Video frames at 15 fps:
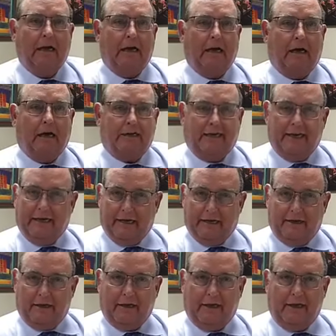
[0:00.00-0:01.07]

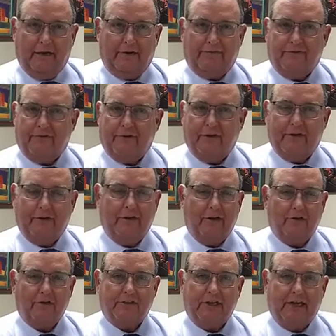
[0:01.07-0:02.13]
Again, if
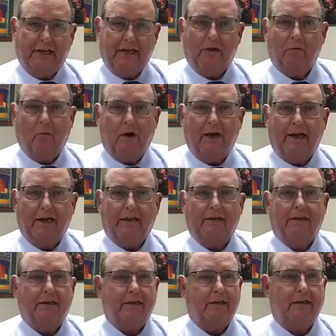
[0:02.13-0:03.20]
there's any way
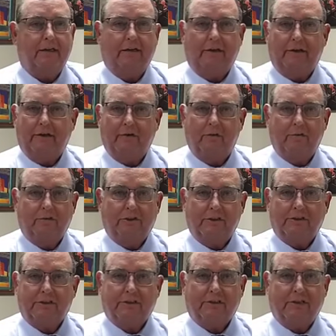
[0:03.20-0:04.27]
that you
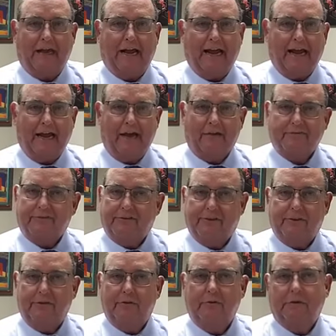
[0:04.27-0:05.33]
just have
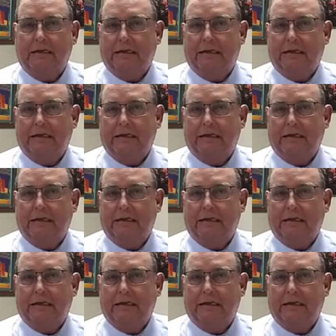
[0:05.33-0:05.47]
to